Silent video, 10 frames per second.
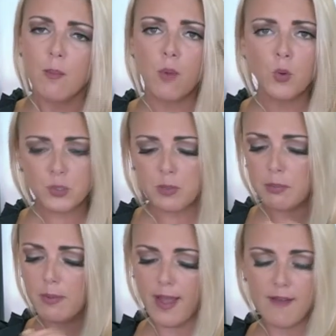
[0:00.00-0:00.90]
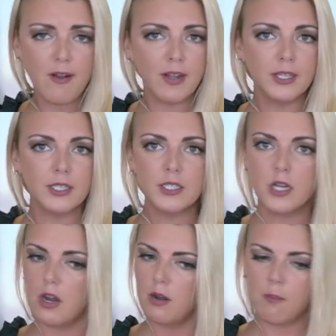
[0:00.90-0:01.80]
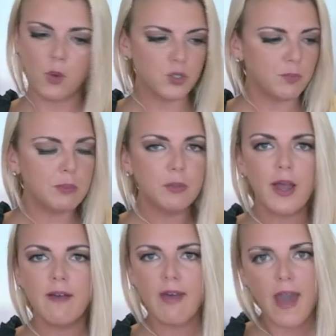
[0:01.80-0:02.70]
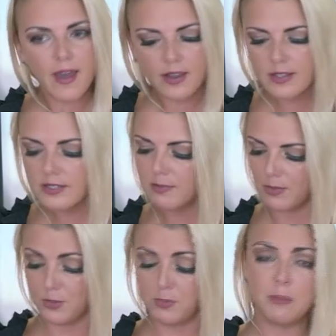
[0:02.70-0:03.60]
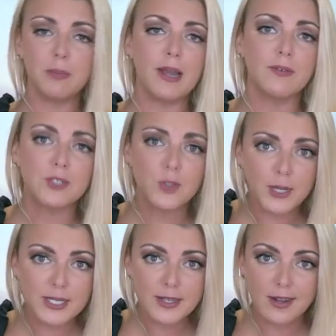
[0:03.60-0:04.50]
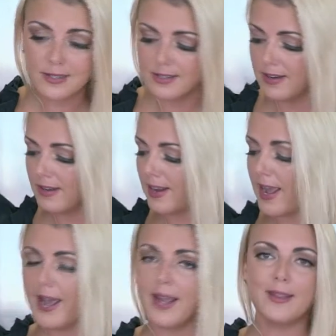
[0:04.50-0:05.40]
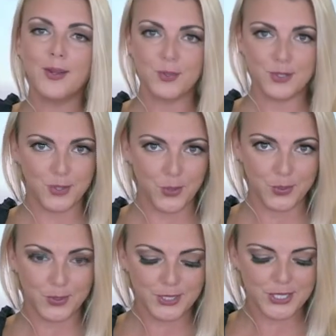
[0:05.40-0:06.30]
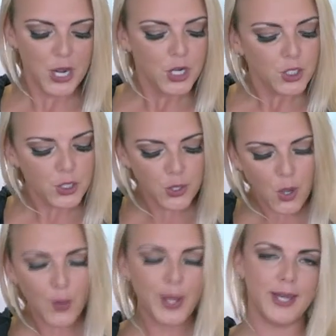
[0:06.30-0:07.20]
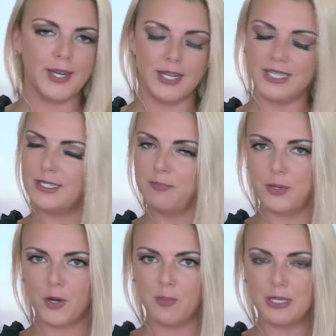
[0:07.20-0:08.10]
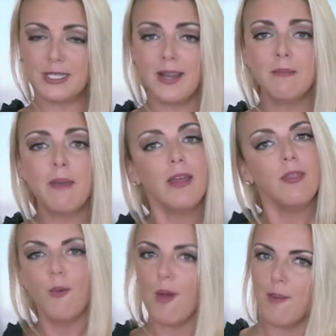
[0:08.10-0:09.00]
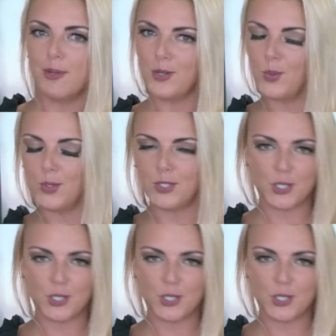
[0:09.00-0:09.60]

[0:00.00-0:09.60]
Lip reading: Most people have onions, most people have eggs, most people have soy sauce, and those noodles. So go ahead and experiment and make the ramen noodles